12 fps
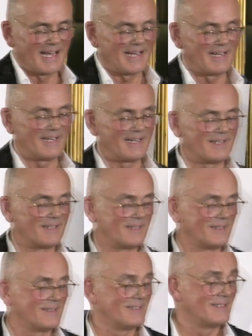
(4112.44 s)
Uh,
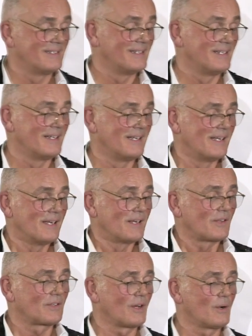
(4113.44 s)

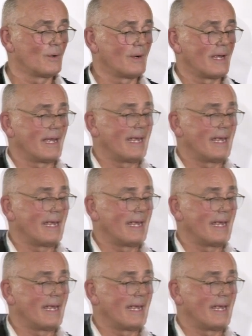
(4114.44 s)
so